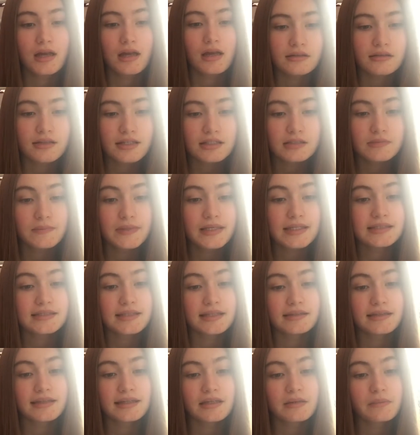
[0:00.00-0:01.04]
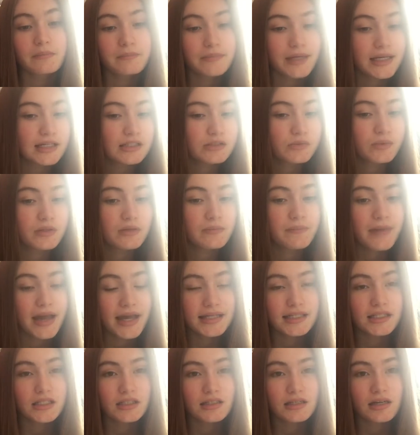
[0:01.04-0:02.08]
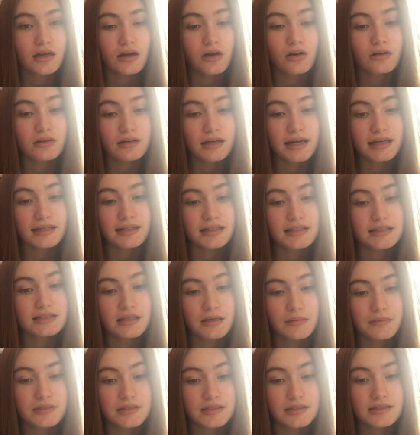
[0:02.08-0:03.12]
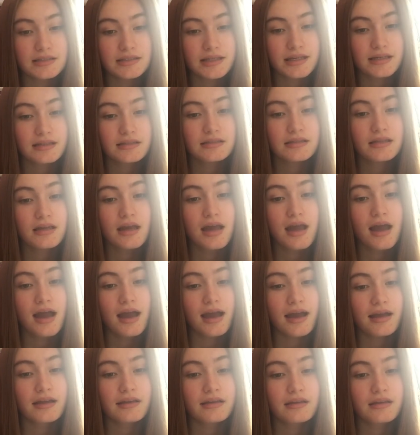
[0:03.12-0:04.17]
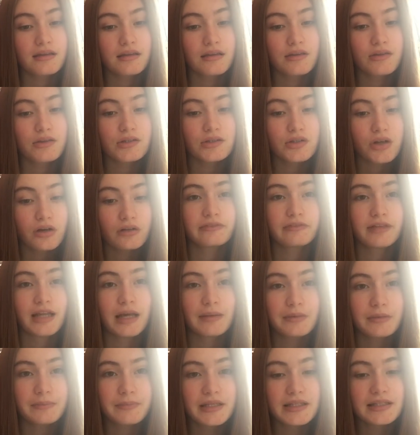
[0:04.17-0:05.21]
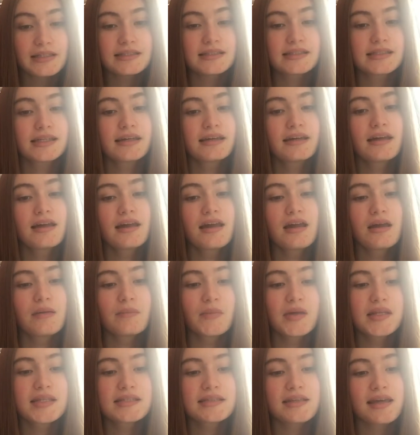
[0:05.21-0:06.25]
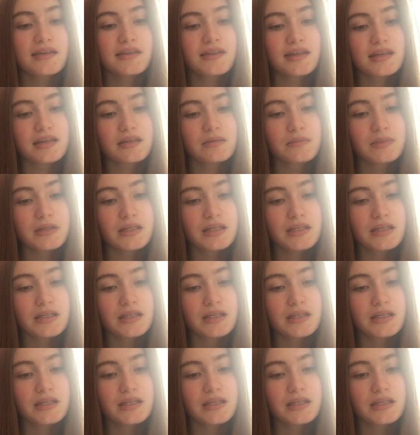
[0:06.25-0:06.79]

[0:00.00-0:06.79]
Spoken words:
This means that they can mix with many organic substances, and the non-flammability means that they can be